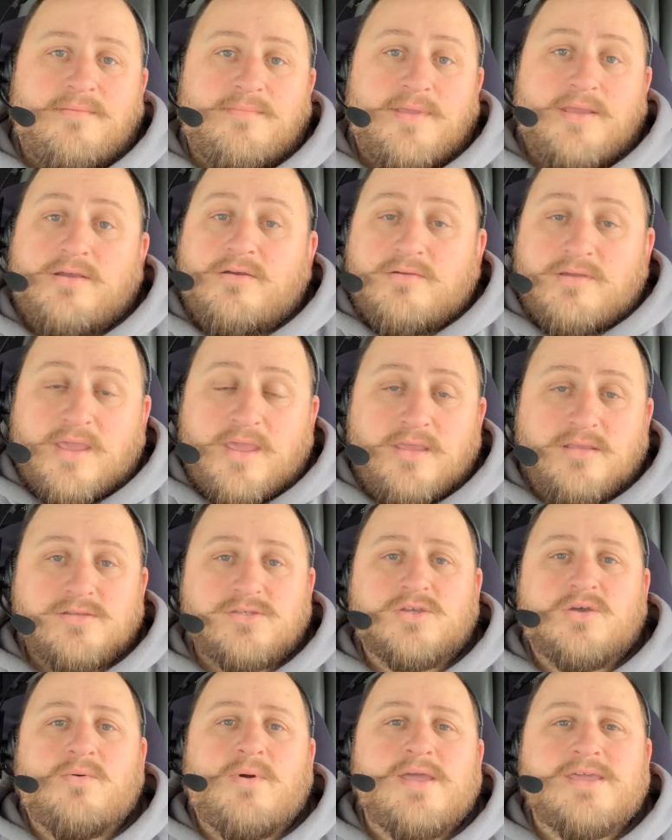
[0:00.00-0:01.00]
I'm like, okay,
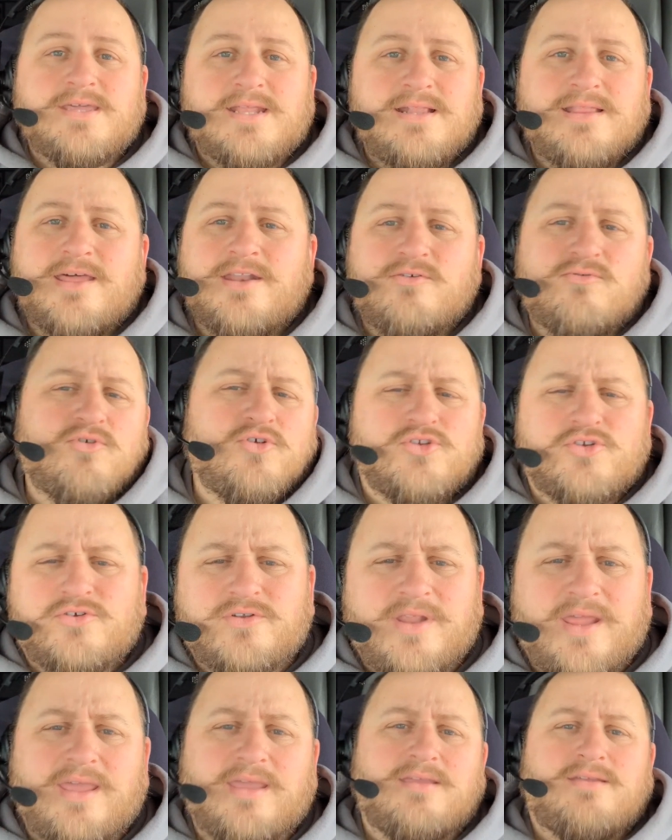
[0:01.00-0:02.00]
so why are you gonna let it ruin
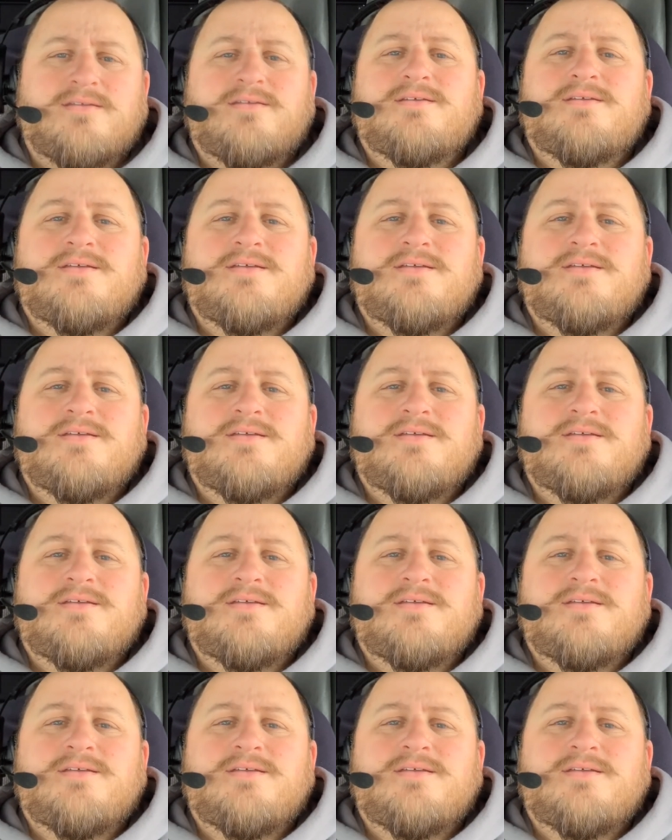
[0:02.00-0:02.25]
your day?